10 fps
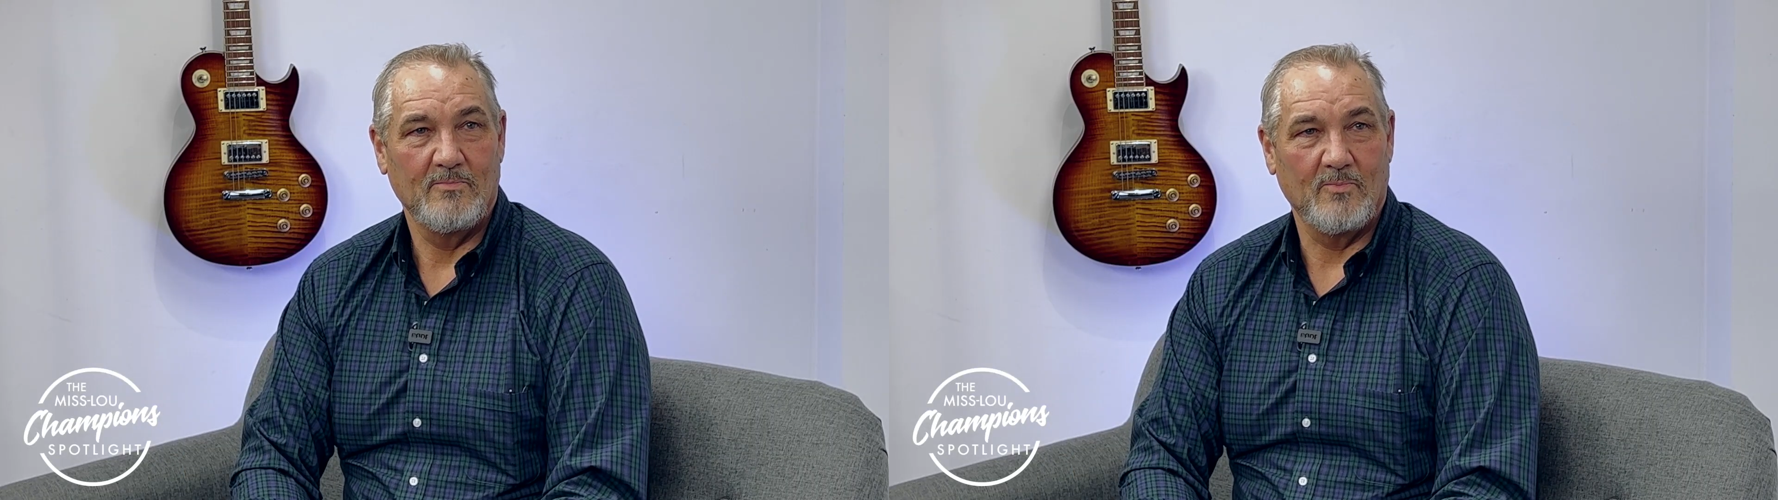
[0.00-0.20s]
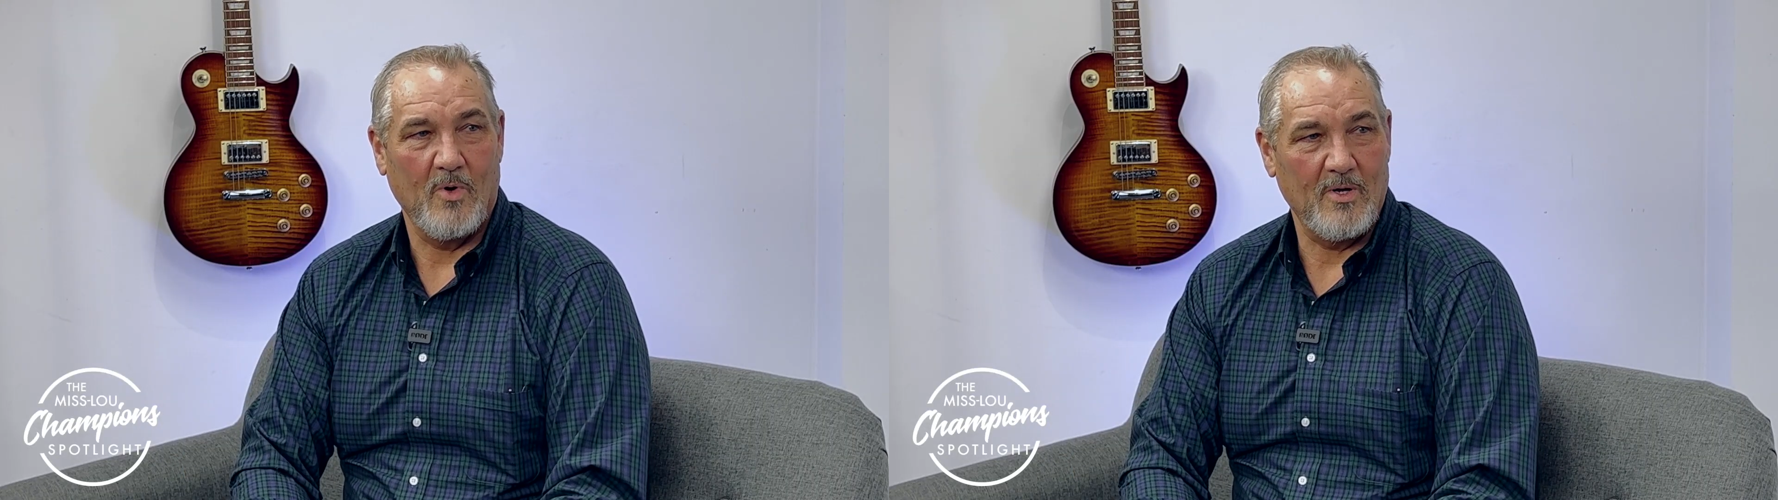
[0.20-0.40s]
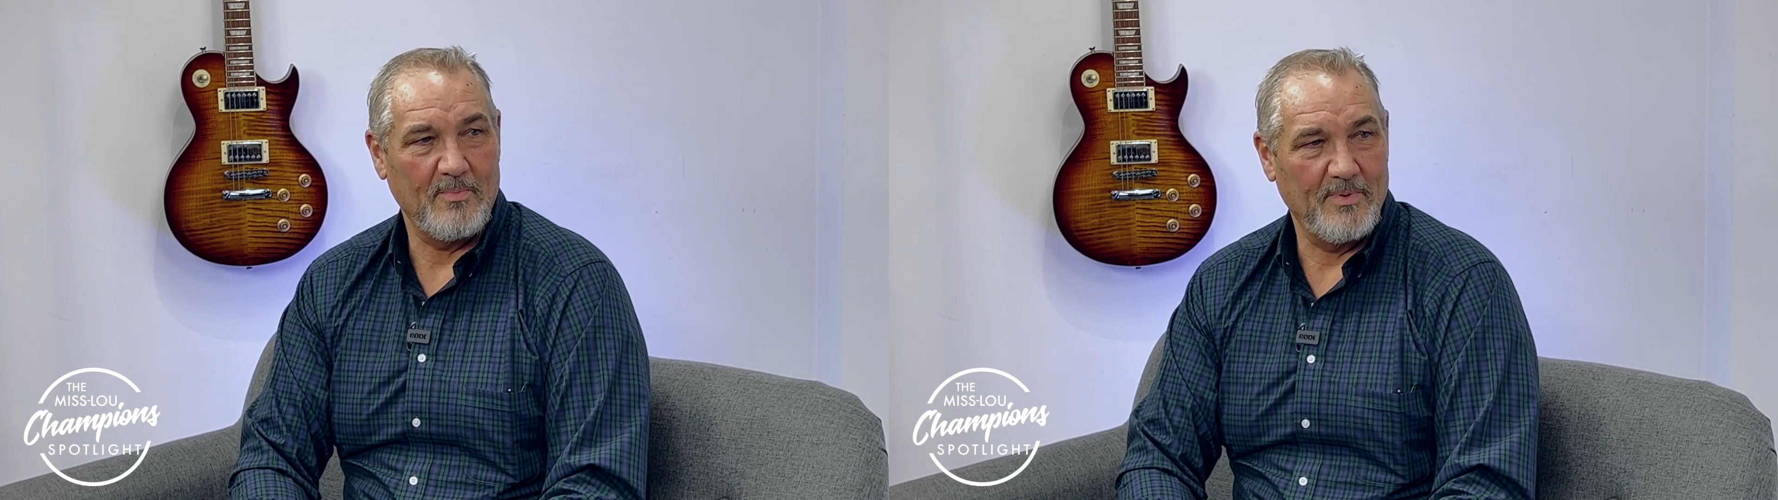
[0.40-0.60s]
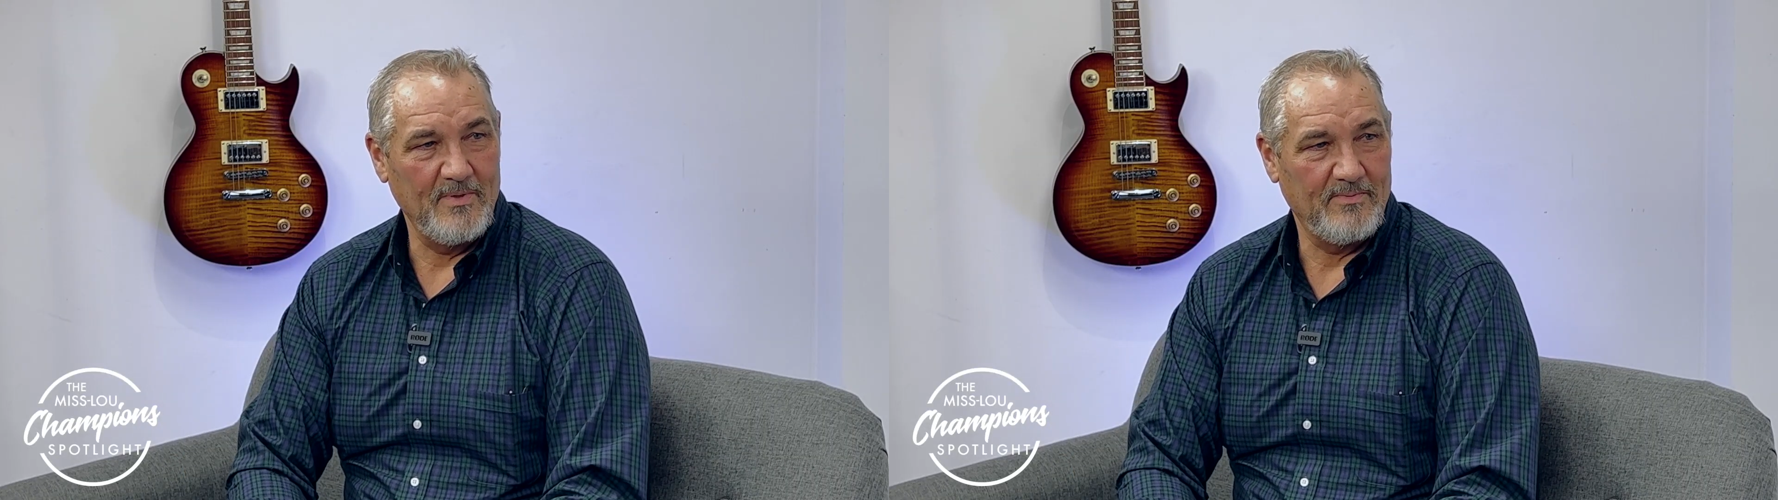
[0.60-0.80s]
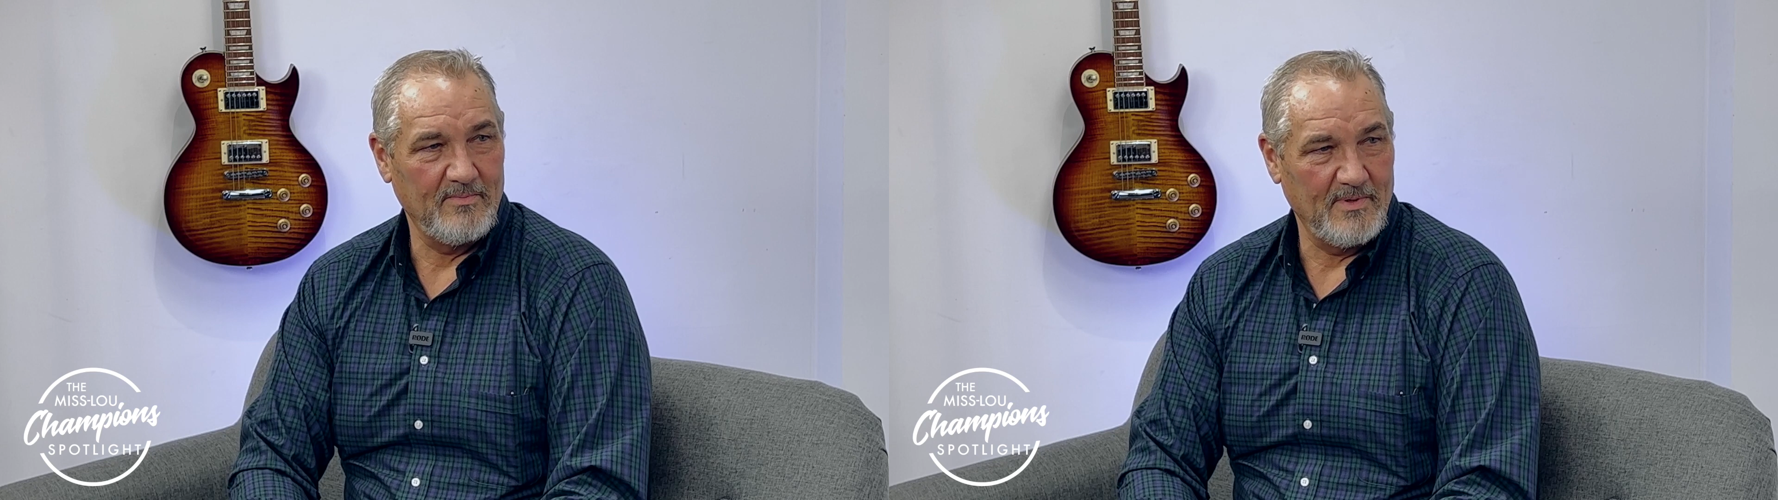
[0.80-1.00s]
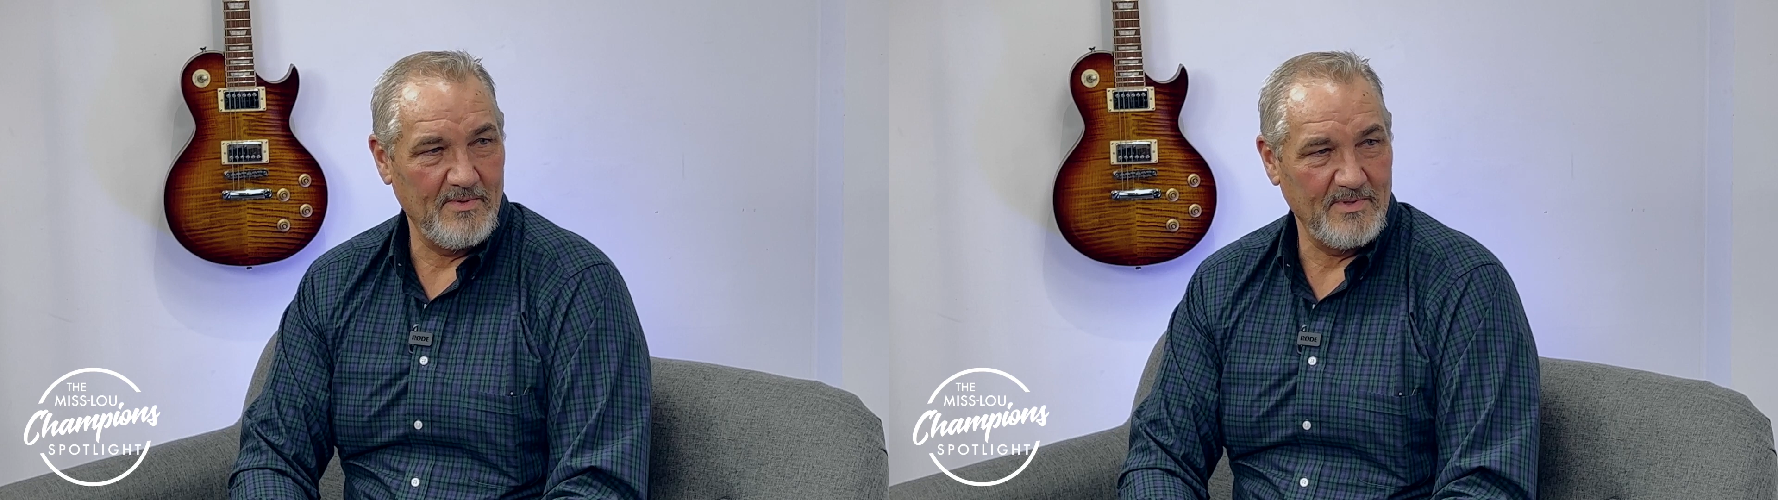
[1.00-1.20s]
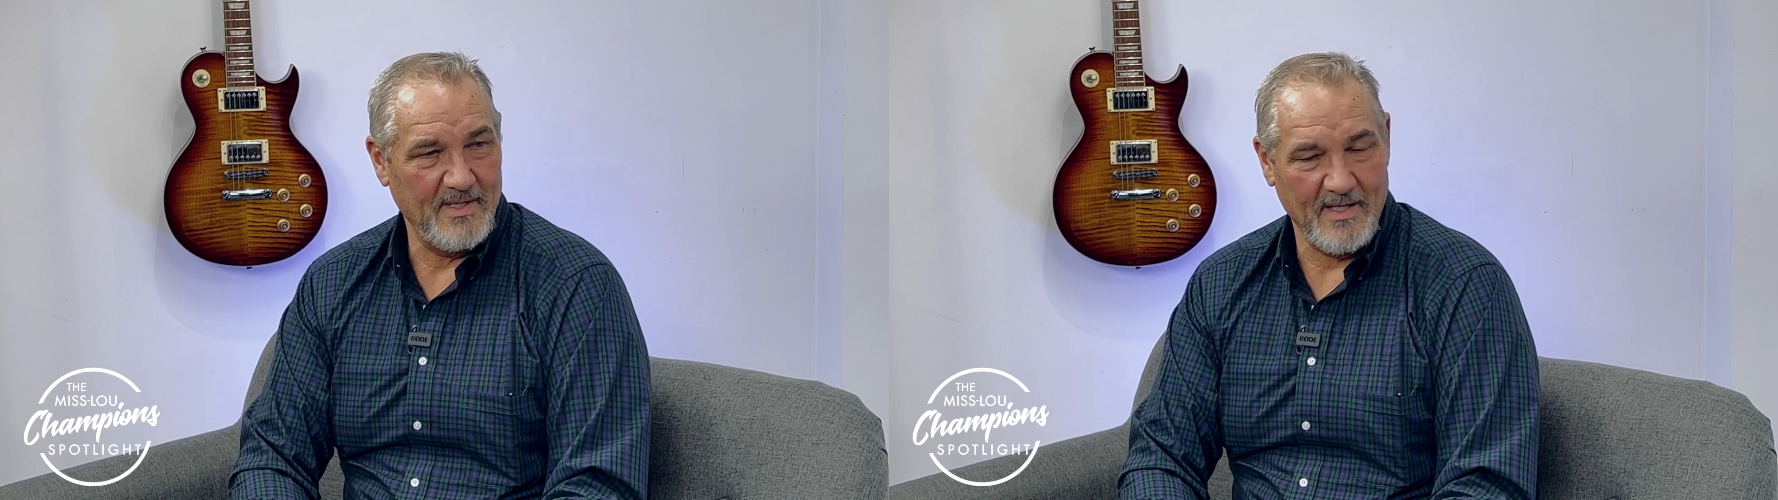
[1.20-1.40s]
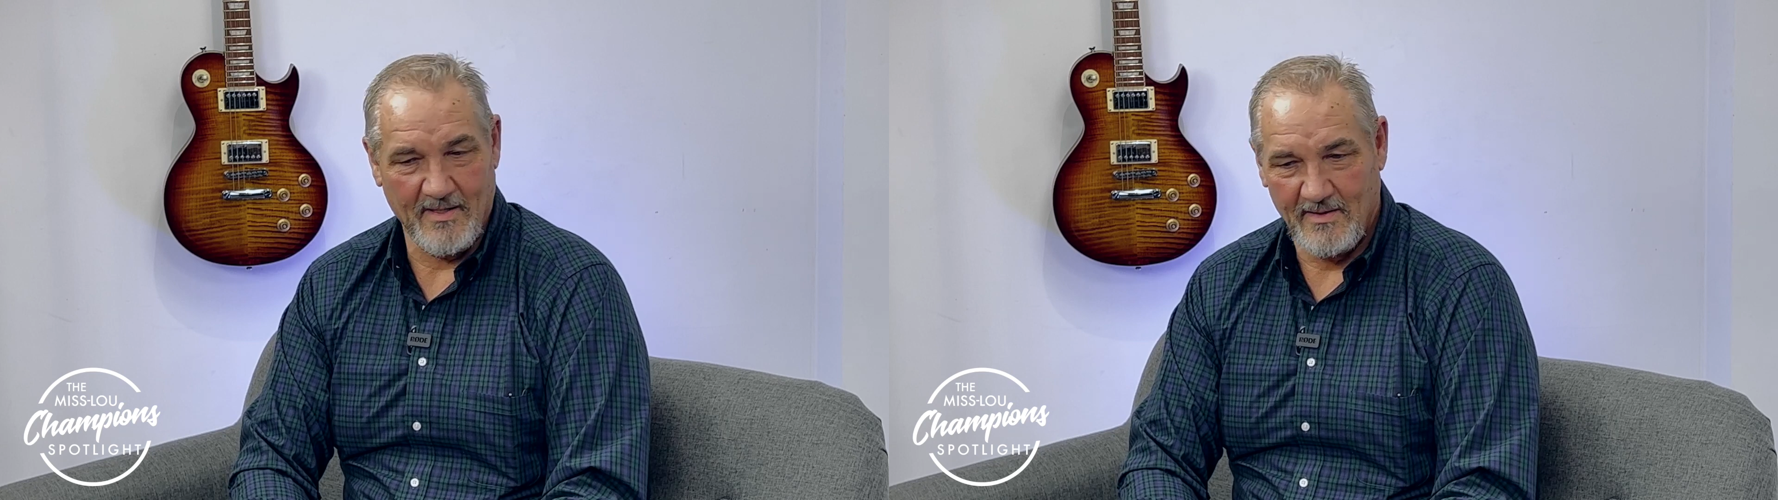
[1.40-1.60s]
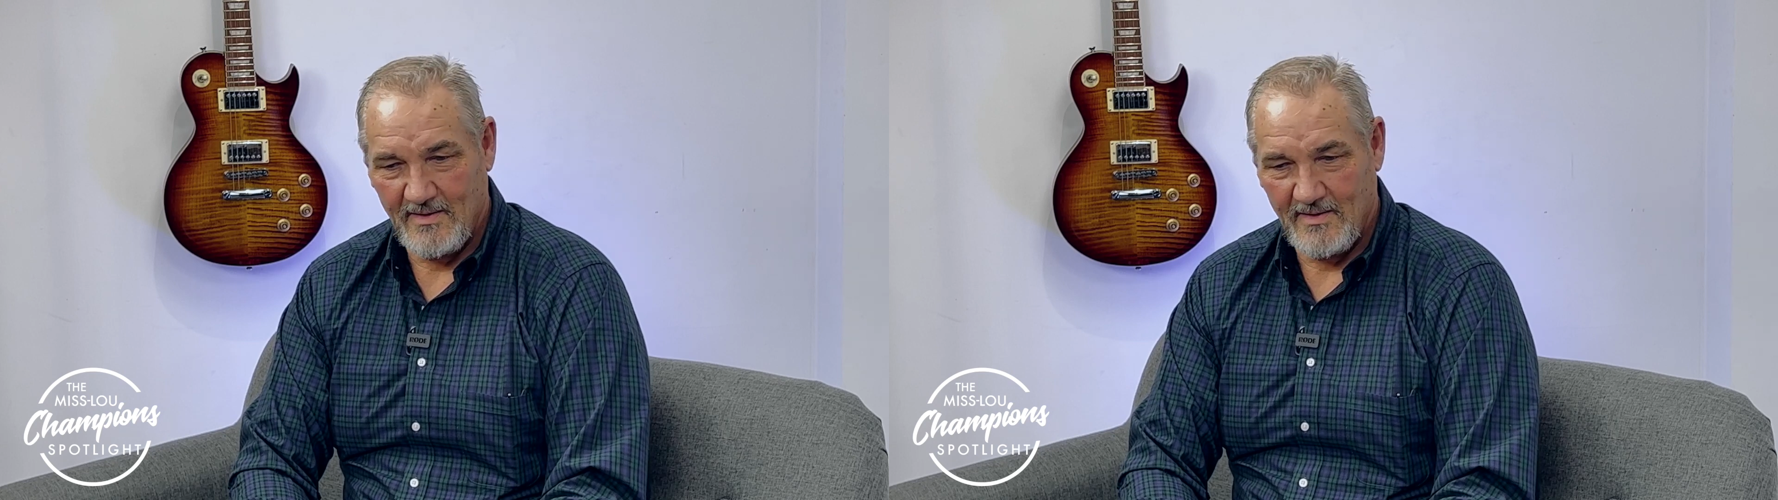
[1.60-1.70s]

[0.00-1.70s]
Waterproof, Louisiana.